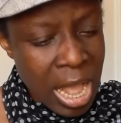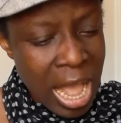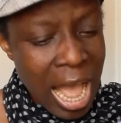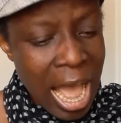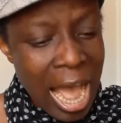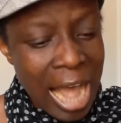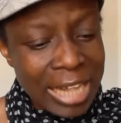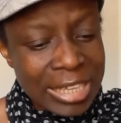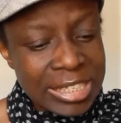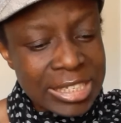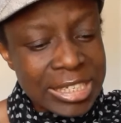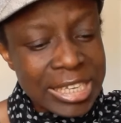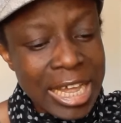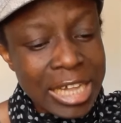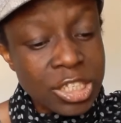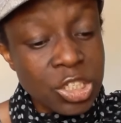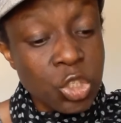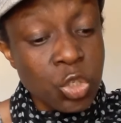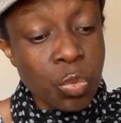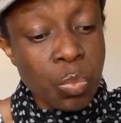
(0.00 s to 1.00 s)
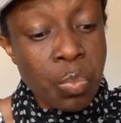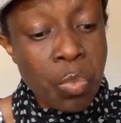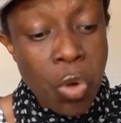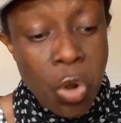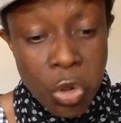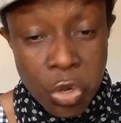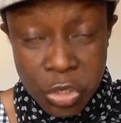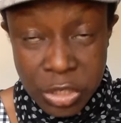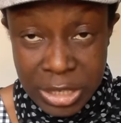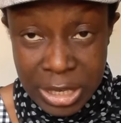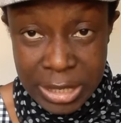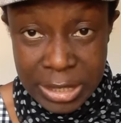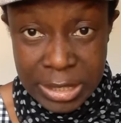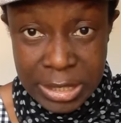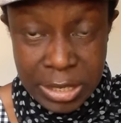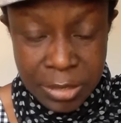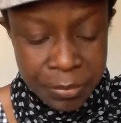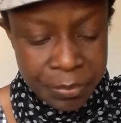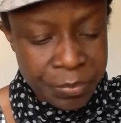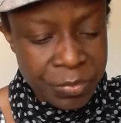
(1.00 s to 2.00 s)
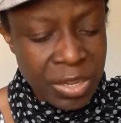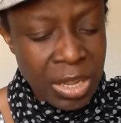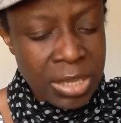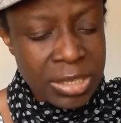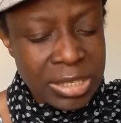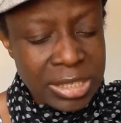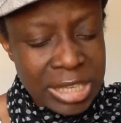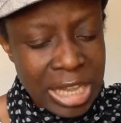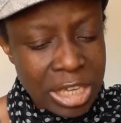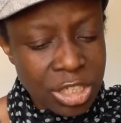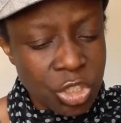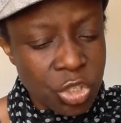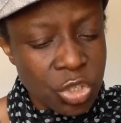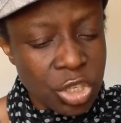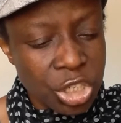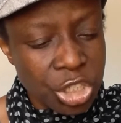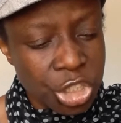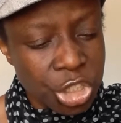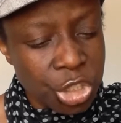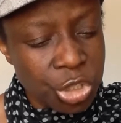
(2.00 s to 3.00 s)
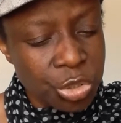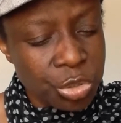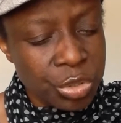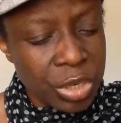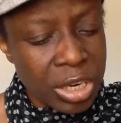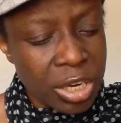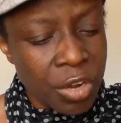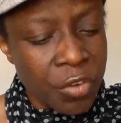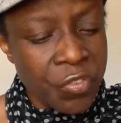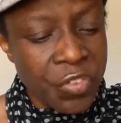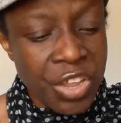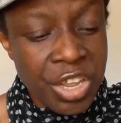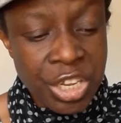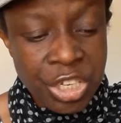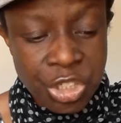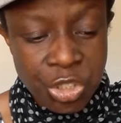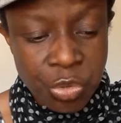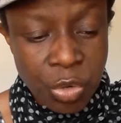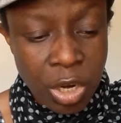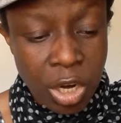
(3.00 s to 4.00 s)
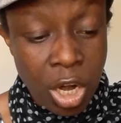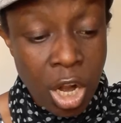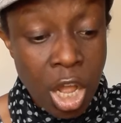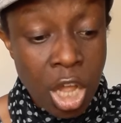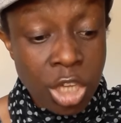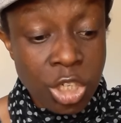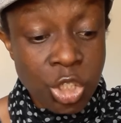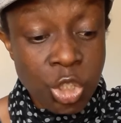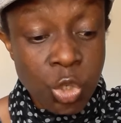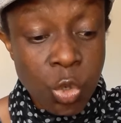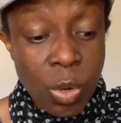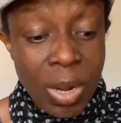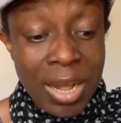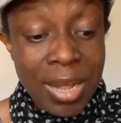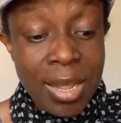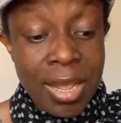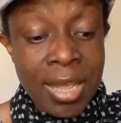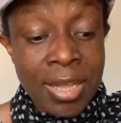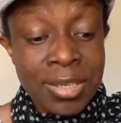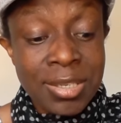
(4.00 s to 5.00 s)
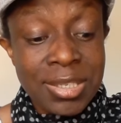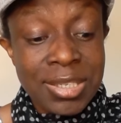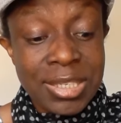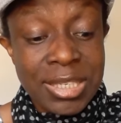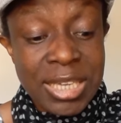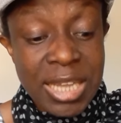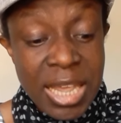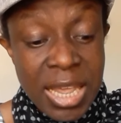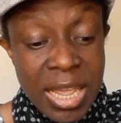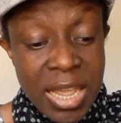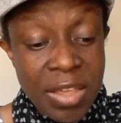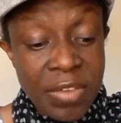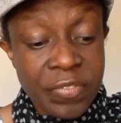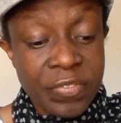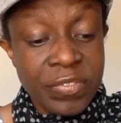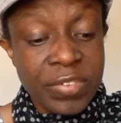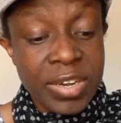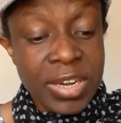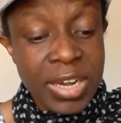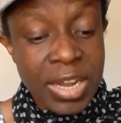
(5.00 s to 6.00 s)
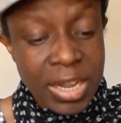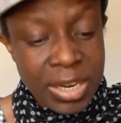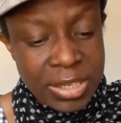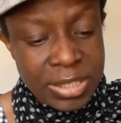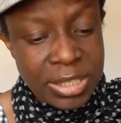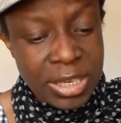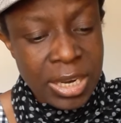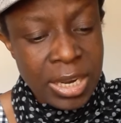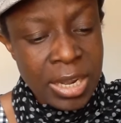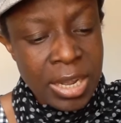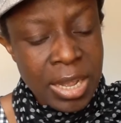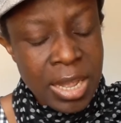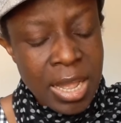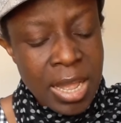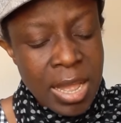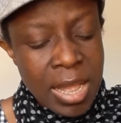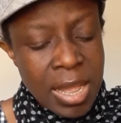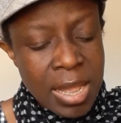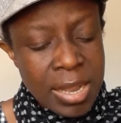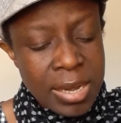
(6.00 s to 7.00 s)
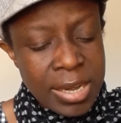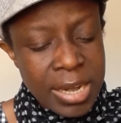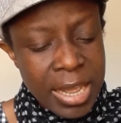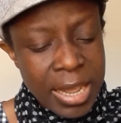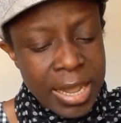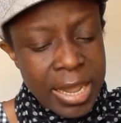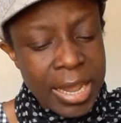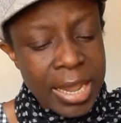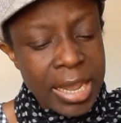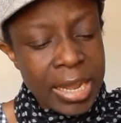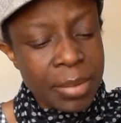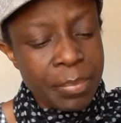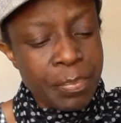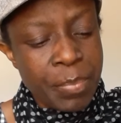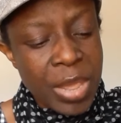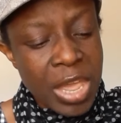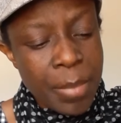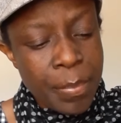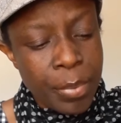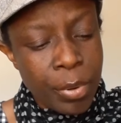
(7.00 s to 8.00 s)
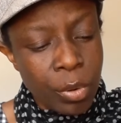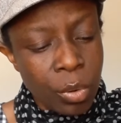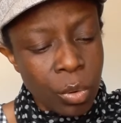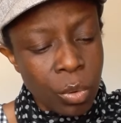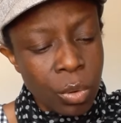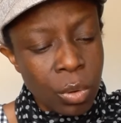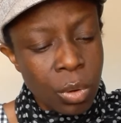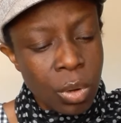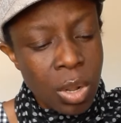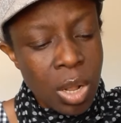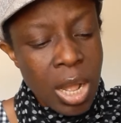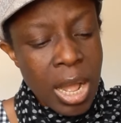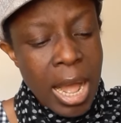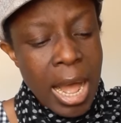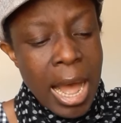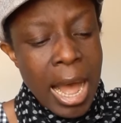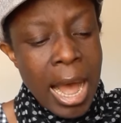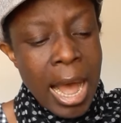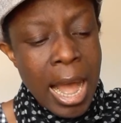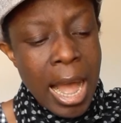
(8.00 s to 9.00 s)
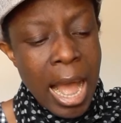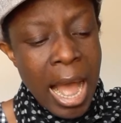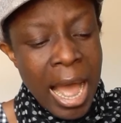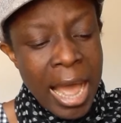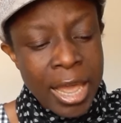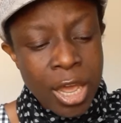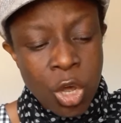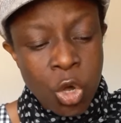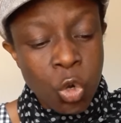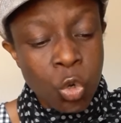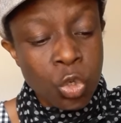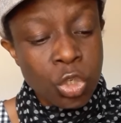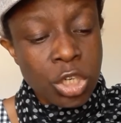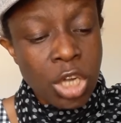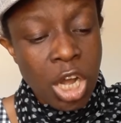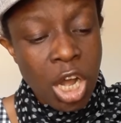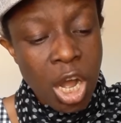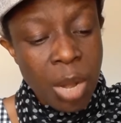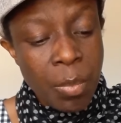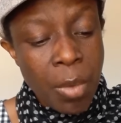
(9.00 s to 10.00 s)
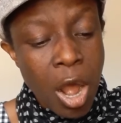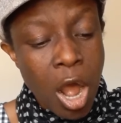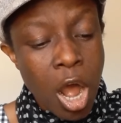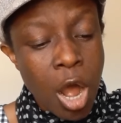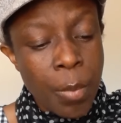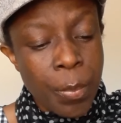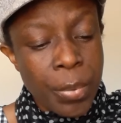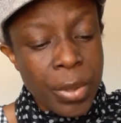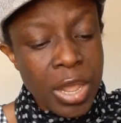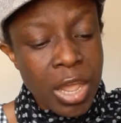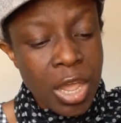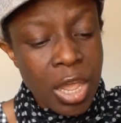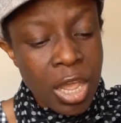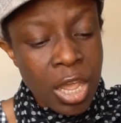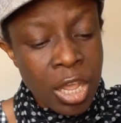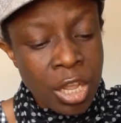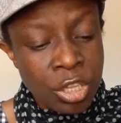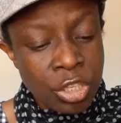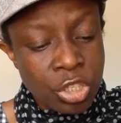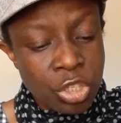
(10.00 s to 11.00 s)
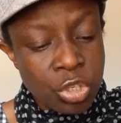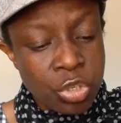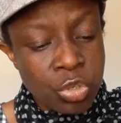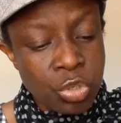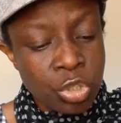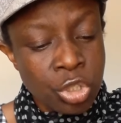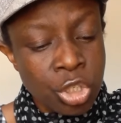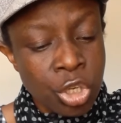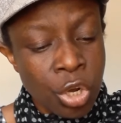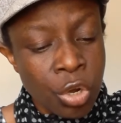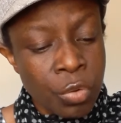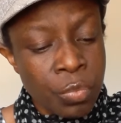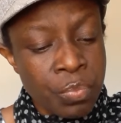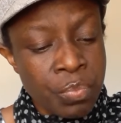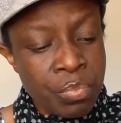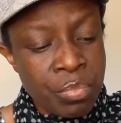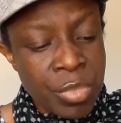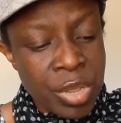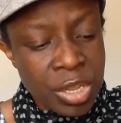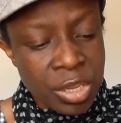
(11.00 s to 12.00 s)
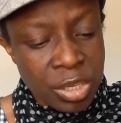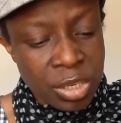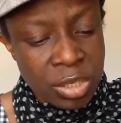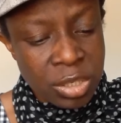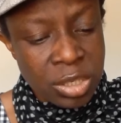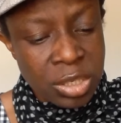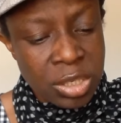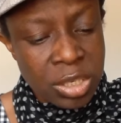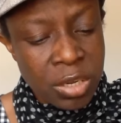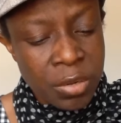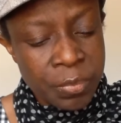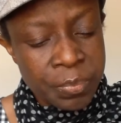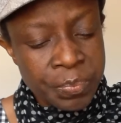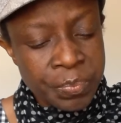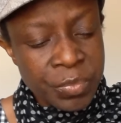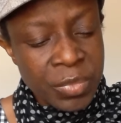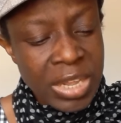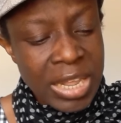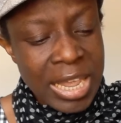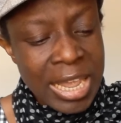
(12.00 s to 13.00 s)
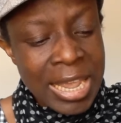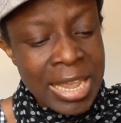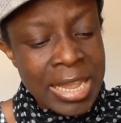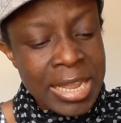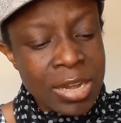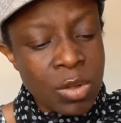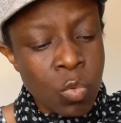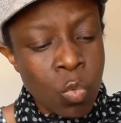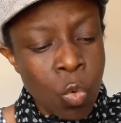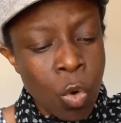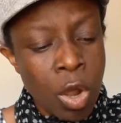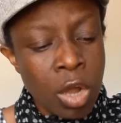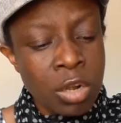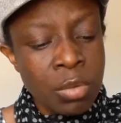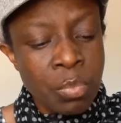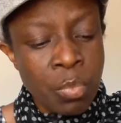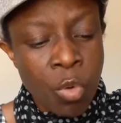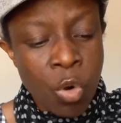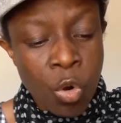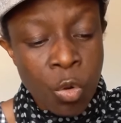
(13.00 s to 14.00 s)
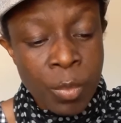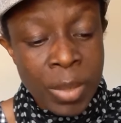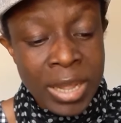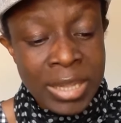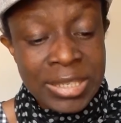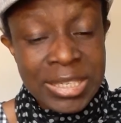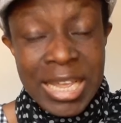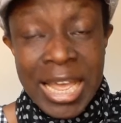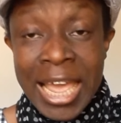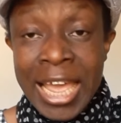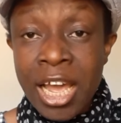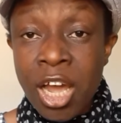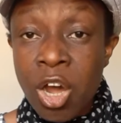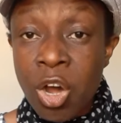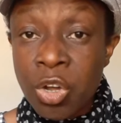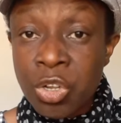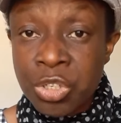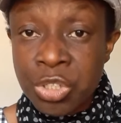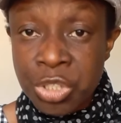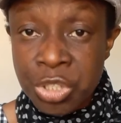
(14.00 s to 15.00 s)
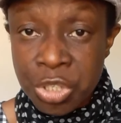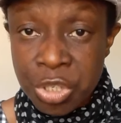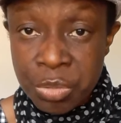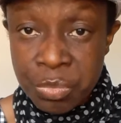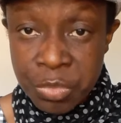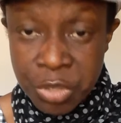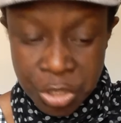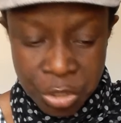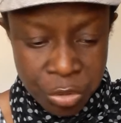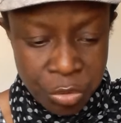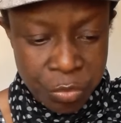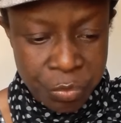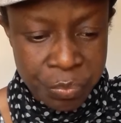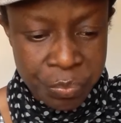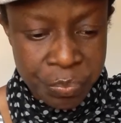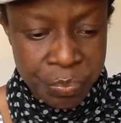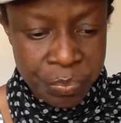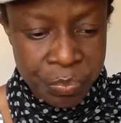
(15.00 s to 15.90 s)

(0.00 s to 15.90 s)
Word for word: had said to Moses, Say to the children of Israel, You are a stiff necked naked people, I could come up into your midst in one moment and consume you.